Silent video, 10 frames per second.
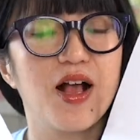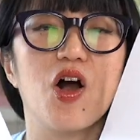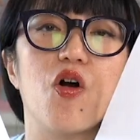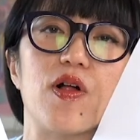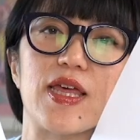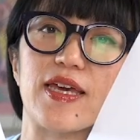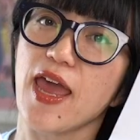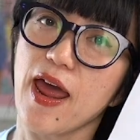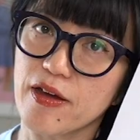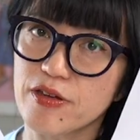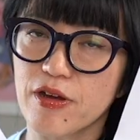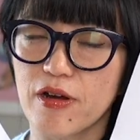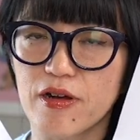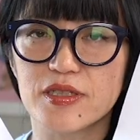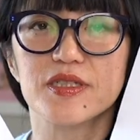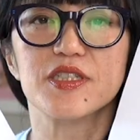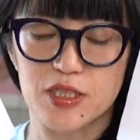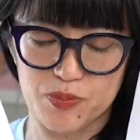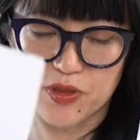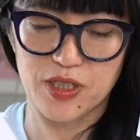or like characters,
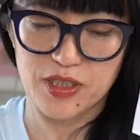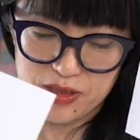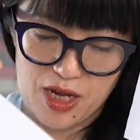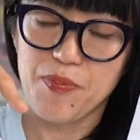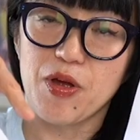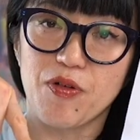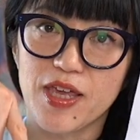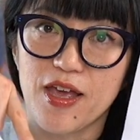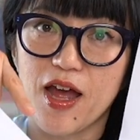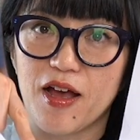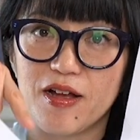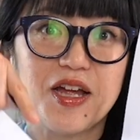just please type it right here.